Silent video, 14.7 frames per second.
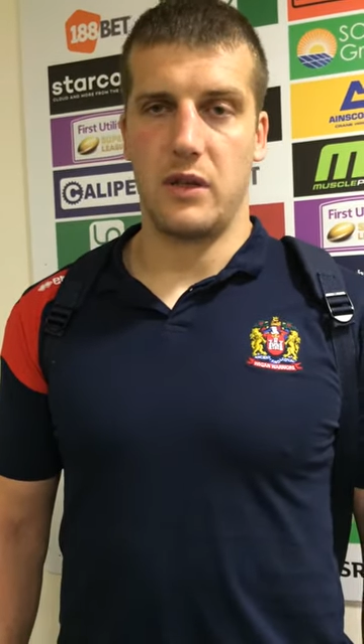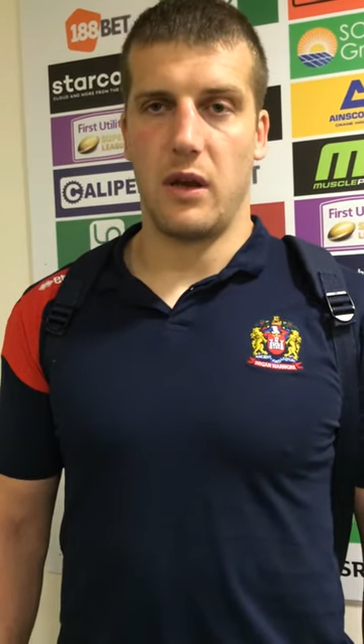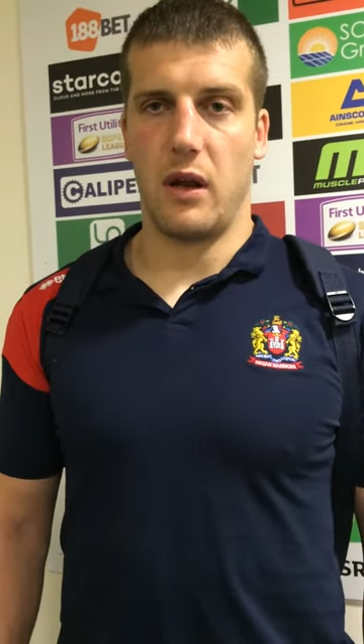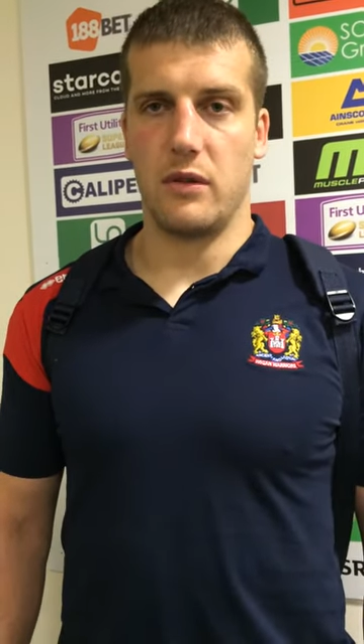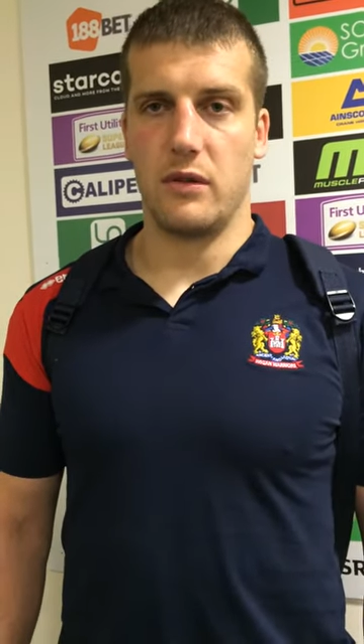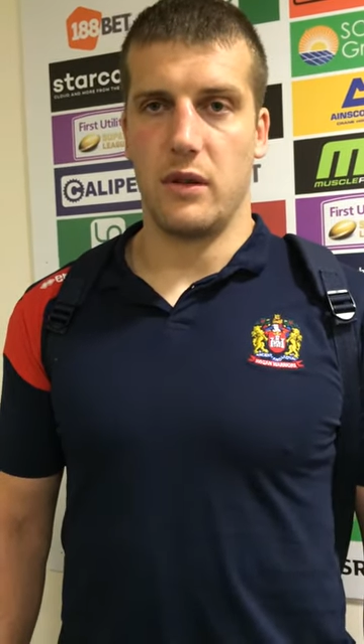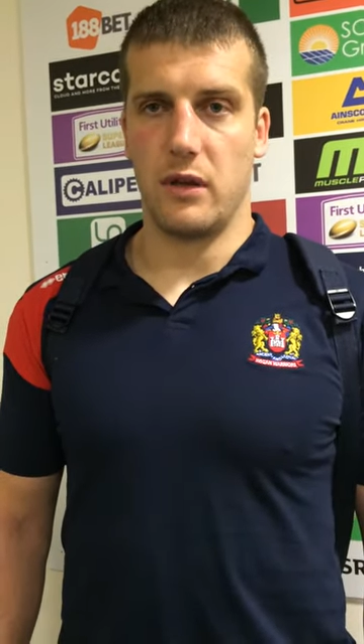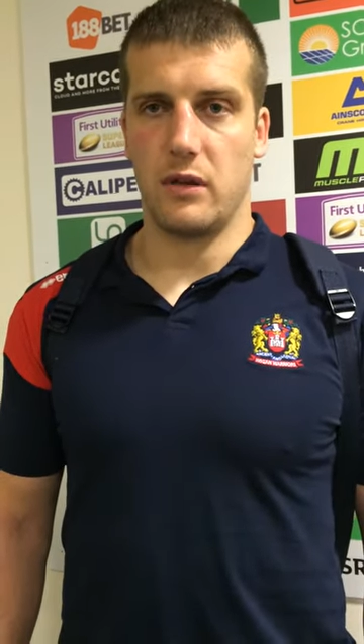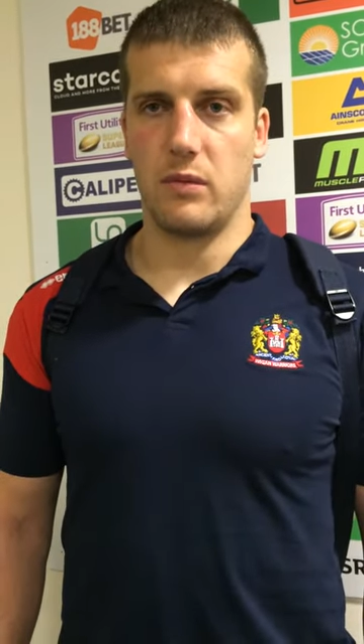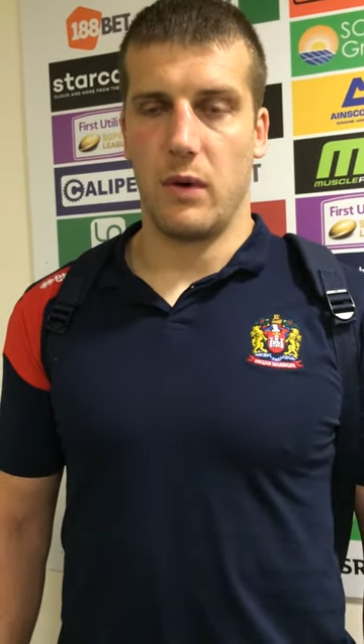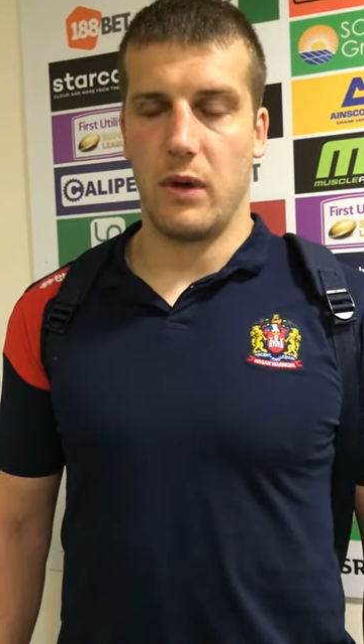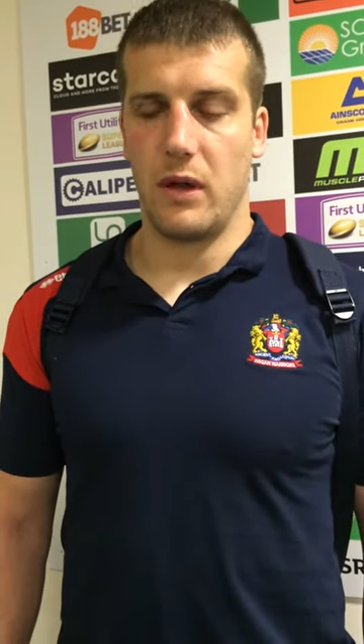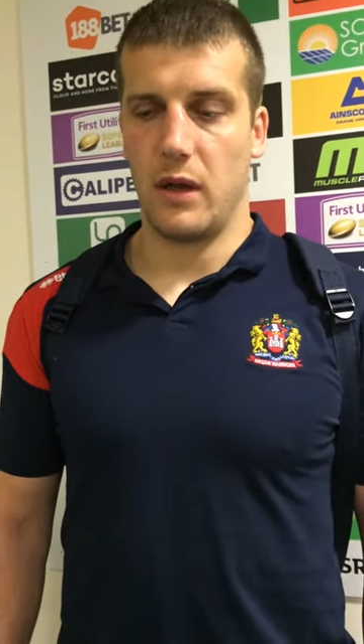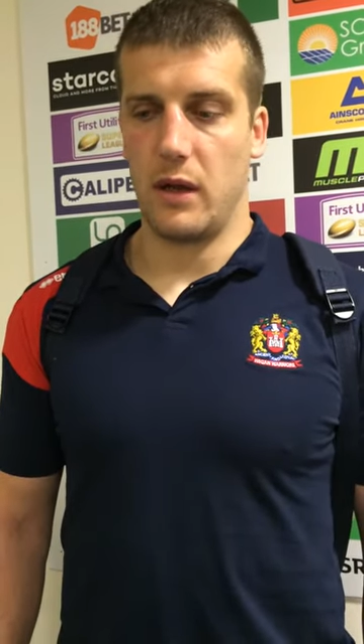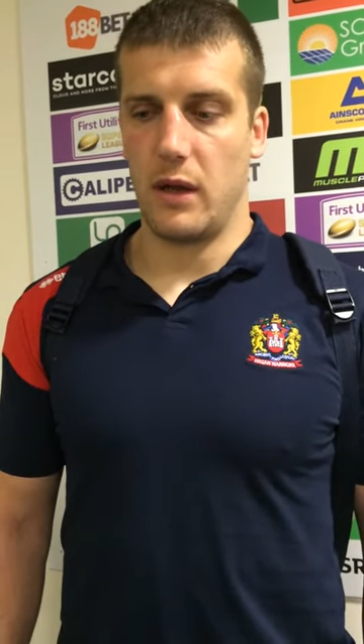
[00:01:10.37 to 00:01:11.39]
challenge next
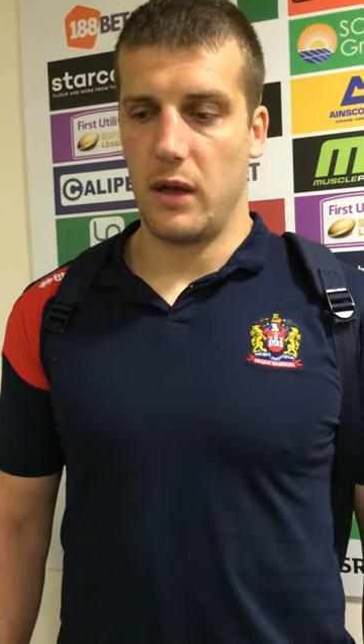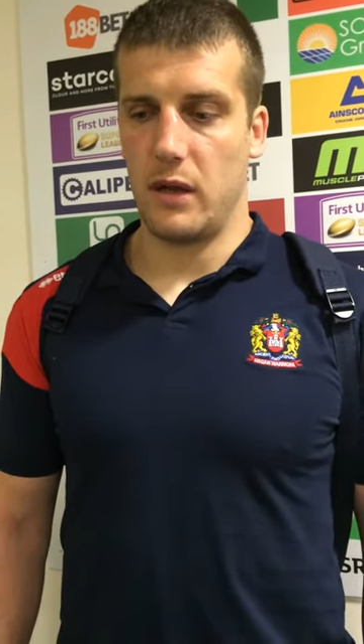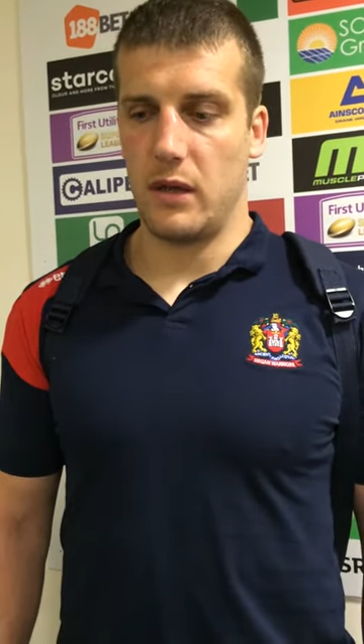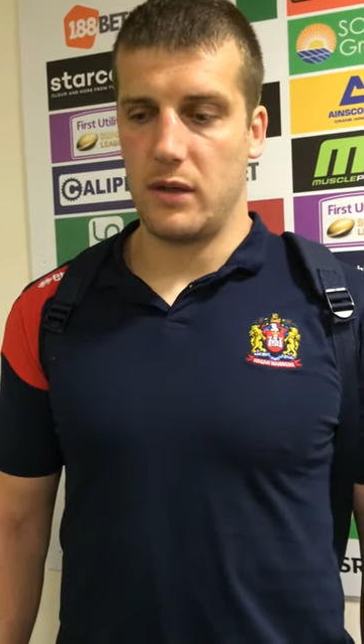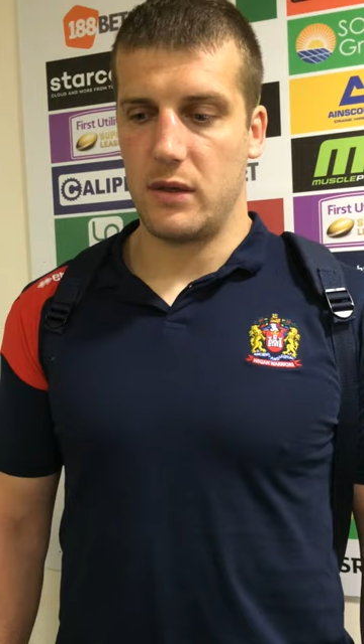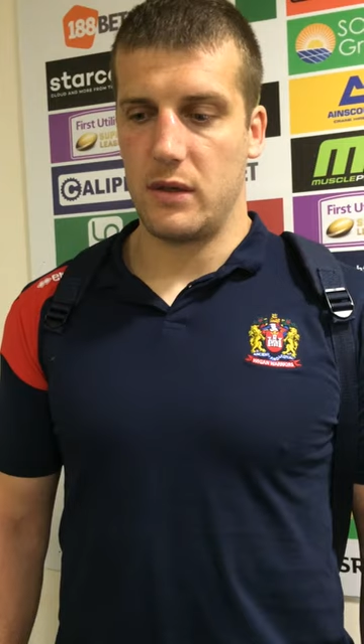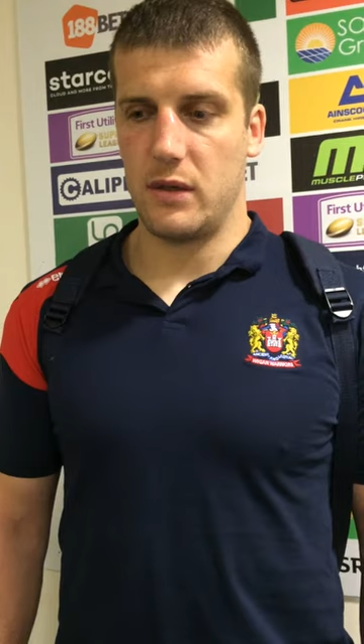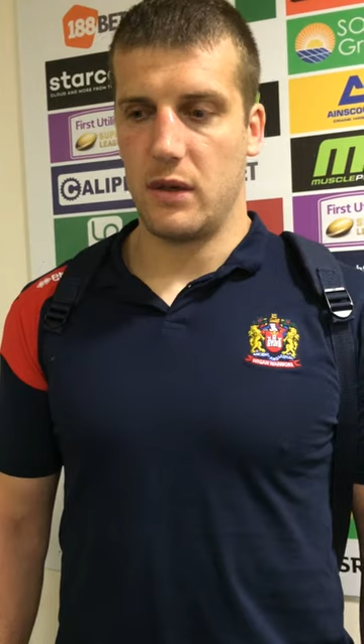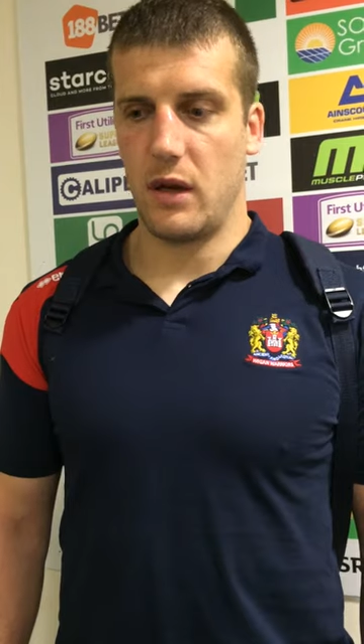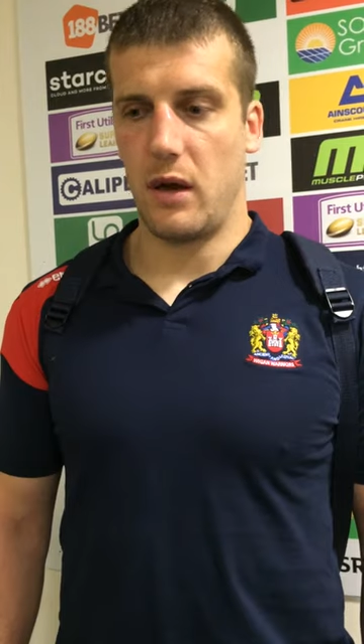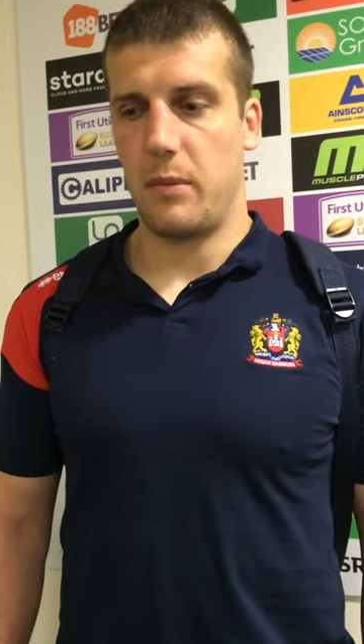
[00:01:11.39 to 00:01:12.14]
week in Leeds